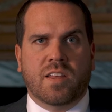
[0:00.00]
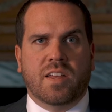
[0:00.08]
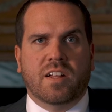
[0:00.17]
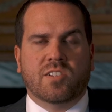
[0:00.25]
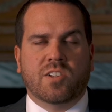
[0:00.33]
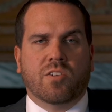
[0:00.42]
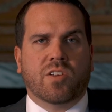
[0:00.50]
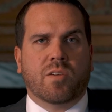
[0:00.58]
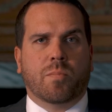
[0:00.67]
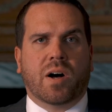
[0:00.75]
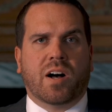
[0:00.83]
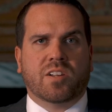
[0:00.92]
it's nearly
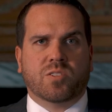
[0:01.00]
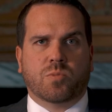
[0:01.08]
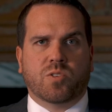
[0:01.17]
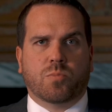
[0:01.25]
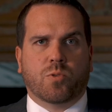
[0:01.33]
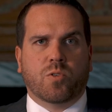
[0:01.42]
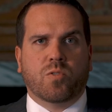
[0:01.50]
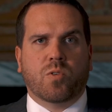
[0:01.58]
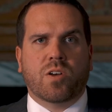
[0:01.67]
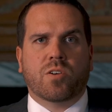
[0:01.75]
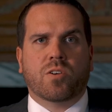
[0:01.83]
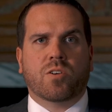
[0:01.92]
impossible to prove
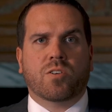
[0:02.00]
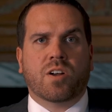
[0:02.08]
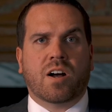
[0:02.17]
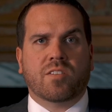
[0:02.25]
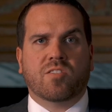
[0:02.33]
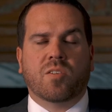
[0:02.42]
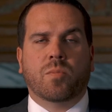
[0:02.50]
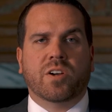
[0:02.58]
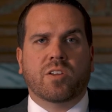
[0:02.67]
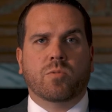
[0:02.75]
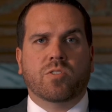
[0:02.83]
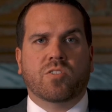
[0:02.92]
whether or not somebody
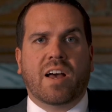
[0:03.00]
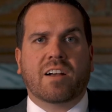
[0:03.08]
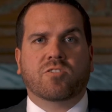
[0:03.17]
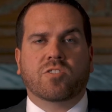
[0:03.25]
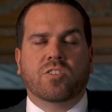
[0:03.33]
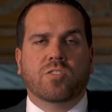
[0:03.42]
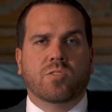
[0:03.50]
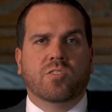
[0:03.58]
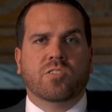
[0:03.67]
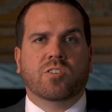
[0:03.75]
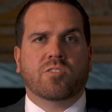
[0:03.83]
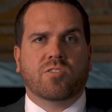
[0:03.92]
was actually
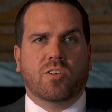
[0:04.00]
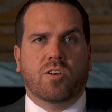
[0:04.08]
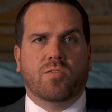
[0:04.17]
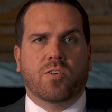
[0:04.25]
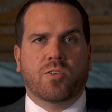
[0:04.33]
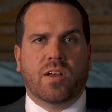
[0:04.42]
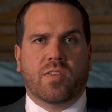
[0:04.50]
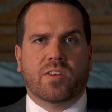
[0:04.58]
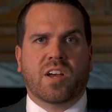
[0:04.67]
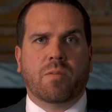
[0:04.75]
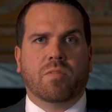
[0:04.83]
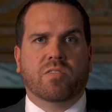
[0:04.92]
using their cell phone at the
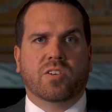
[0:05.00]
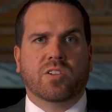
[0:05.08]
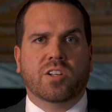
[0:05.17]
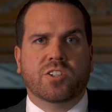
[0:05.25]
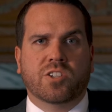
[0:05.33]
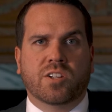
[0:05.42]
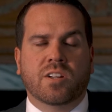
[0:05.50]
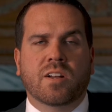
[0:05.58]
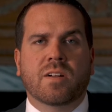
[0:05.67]
time of a collision